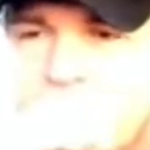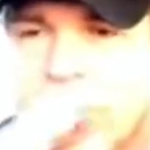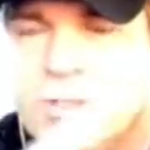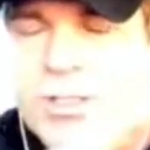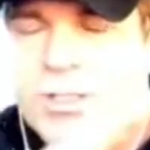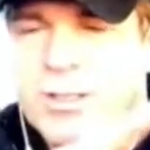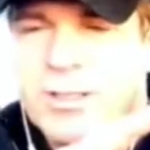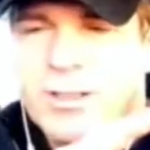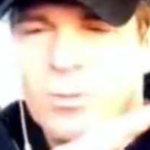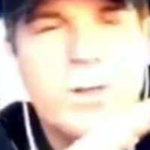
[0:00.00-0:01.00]
those
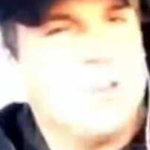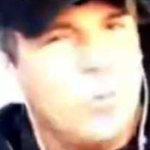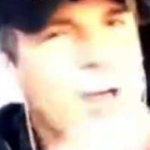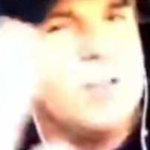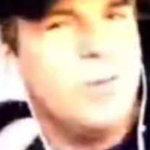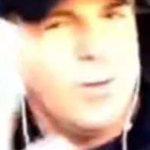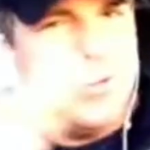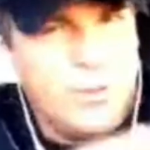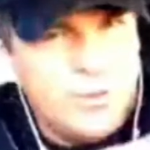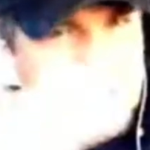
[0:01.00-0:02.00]
are the ones to watch
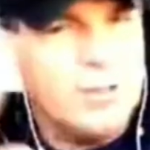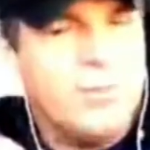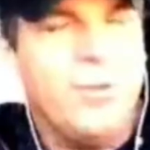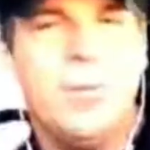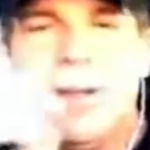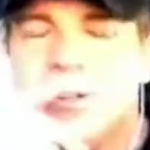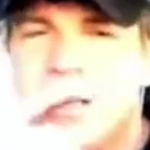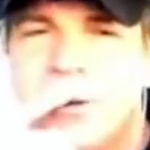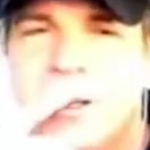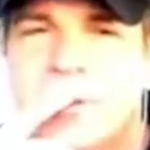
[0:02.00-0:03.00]
for. Those are the
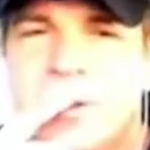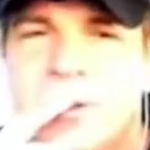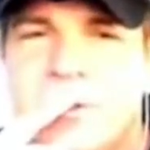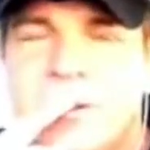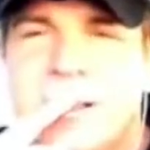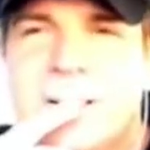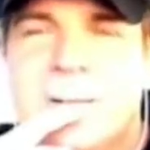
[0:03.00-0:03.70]
filmmakers that are on the move,